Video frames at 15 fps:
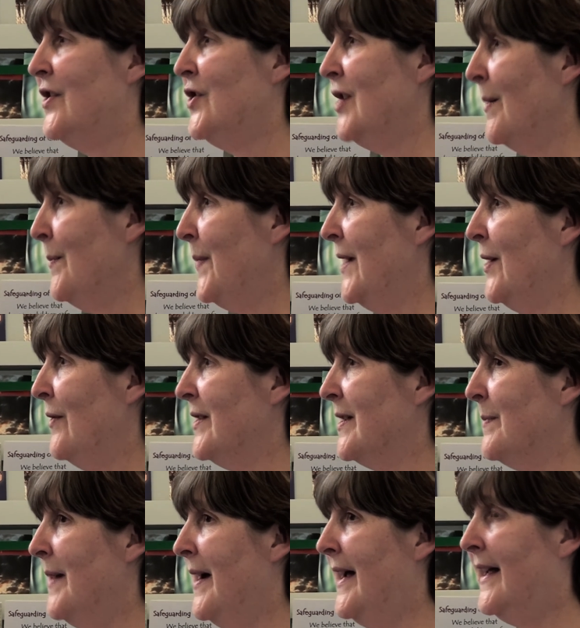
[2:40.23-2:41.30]
jumping
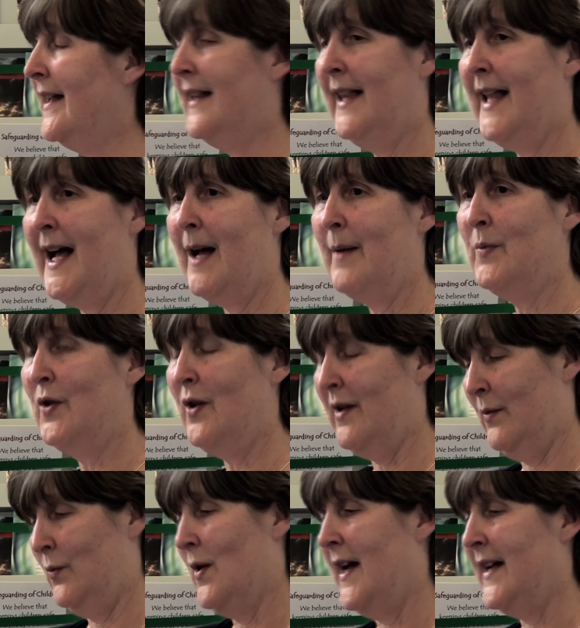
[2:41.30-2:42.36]
onto my lap. They're
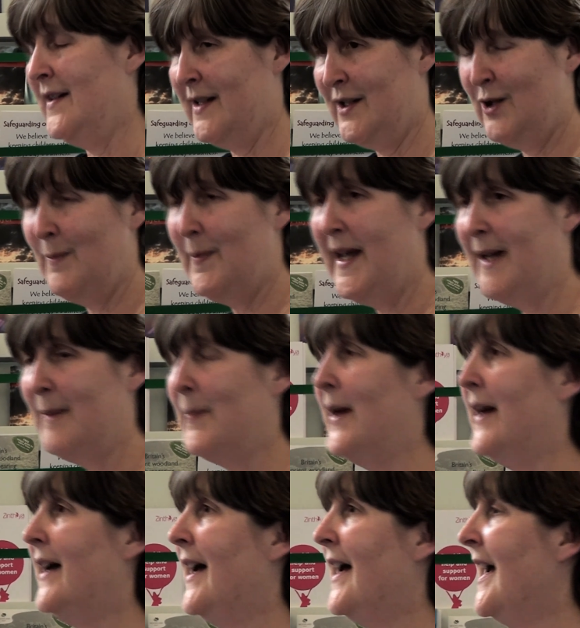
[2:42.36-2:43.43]
not like too big,
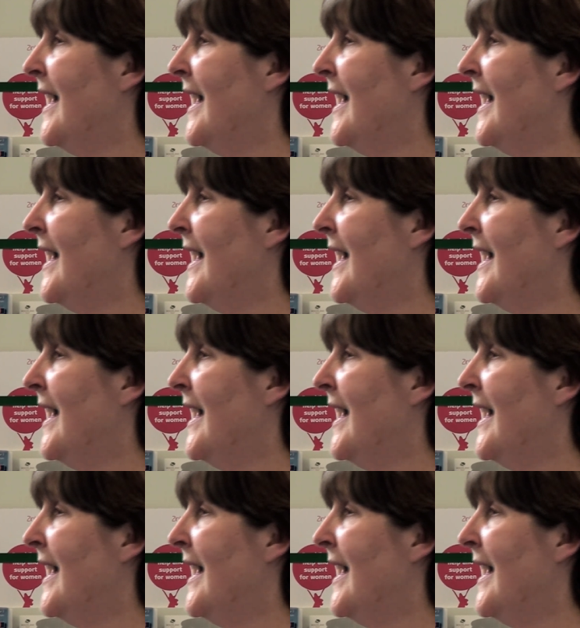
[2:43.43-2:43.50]
but